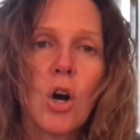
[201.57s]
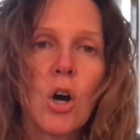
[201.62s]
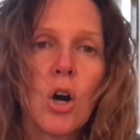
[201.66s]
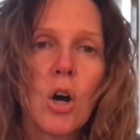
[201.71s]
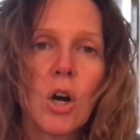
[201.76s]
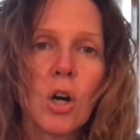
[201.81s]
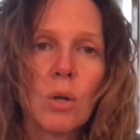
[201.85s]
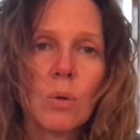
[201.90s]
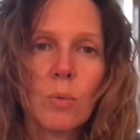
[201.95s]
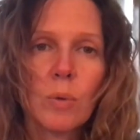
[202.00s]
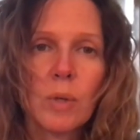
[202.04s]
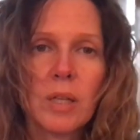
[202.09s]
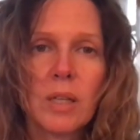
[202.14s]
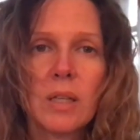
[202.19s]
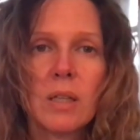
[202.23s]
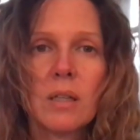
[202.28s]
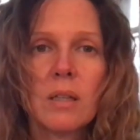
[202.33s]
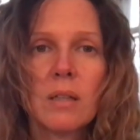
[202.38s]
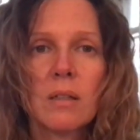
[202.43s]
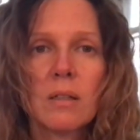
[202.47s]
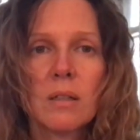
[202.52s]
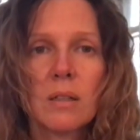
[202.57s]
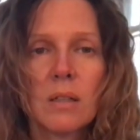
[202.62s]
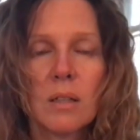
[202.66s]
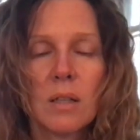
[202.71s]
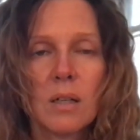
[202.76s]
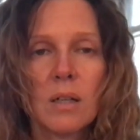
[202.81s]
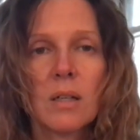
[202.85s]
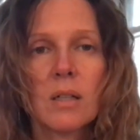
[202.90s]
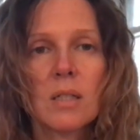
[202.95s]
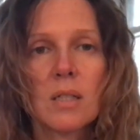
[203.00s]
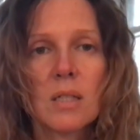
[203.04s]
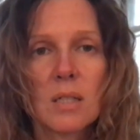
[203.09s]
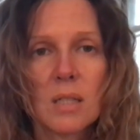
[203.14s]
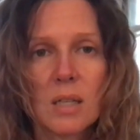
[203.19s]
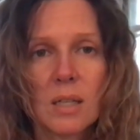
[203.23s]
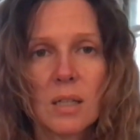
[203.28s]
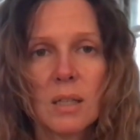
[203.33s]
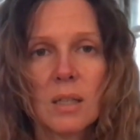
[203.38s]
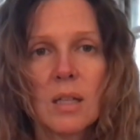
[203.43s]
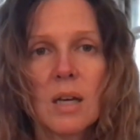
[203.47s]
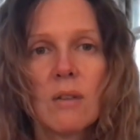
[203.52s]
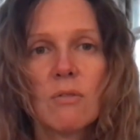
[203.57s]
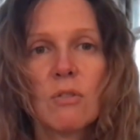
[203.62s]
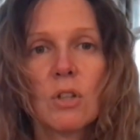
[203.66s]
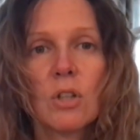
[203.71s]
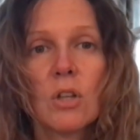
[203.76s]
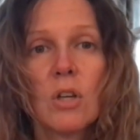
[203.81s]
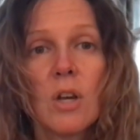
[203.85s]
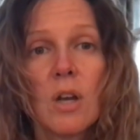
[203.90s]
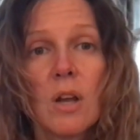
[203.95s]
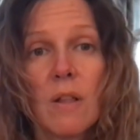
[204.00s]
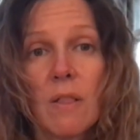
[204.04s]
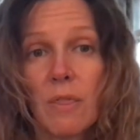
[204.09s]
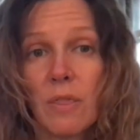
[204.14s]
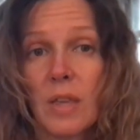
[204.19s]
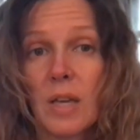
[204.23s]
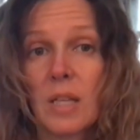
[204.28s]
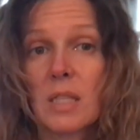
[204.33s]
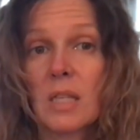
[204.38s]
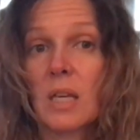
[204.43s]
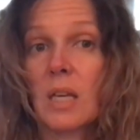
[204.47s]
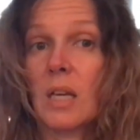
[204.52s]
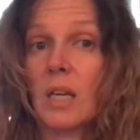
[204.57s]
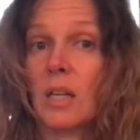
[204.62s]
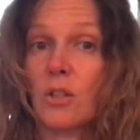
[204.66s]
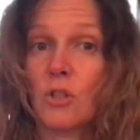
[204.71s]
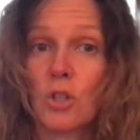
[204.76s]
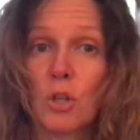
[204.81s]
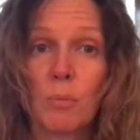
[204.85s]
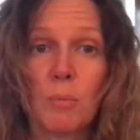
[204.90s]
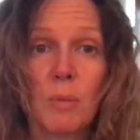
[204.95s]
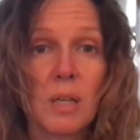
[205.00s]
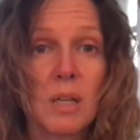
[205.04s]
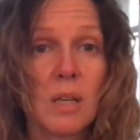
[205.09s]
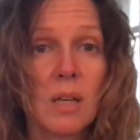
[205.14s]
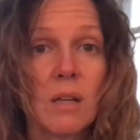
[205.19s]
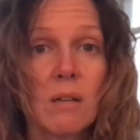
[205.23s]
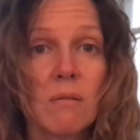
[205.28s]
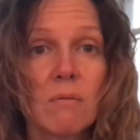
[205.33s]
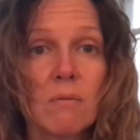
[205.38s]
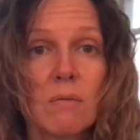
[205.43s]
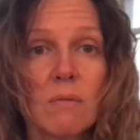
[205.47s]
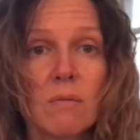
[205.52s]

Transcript: Are we a skill level that's intermediate?